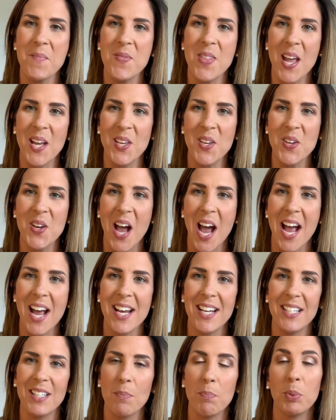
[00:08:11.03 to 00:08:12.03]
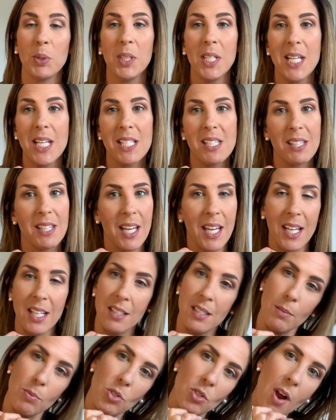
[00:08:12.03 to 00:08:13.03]
thank you guys. Please like
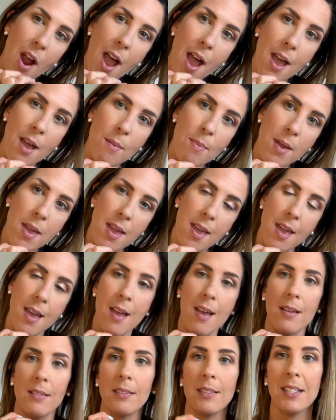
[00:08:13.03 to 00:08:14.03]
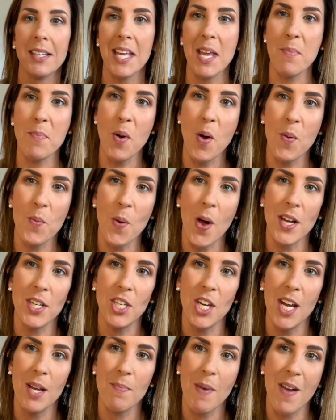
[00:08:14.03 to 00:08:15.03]
and subscribe and keep on
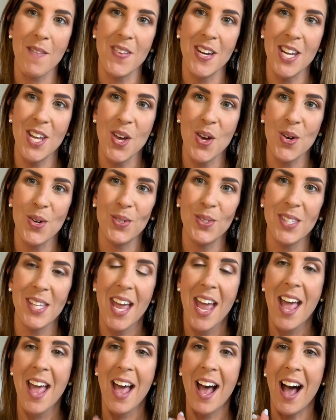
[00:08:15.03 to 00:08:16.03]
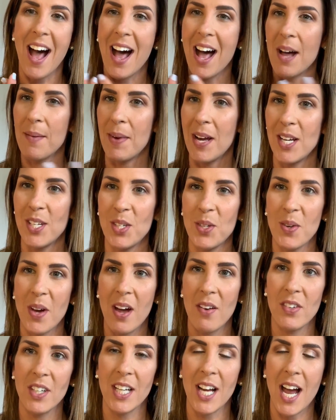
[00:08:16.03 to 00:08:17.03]
watching my videos. I do
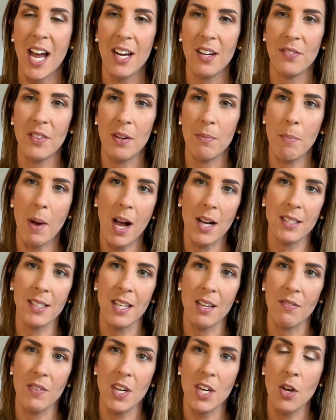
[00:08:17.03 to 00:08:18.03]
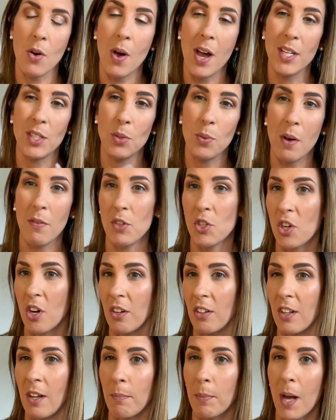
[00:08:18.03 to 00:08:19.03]
every kind of unboxing video. I do have a
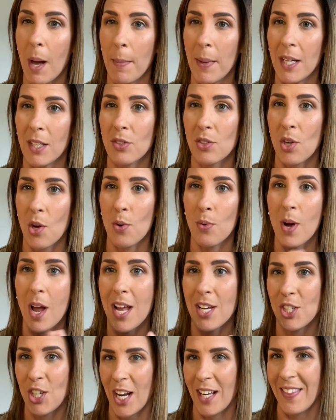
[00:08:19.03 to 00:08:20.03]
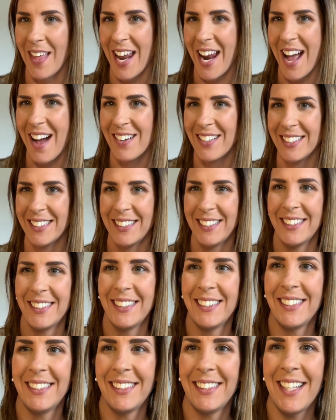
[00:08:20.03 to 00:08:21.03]
trunk club coming, so check that out.
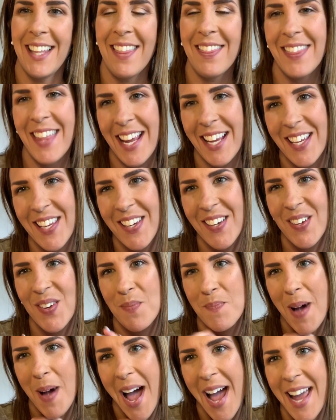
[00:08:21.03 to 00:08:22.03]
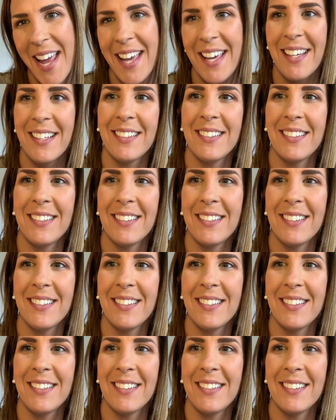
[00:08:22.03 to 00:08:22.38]
Thank you. Bye.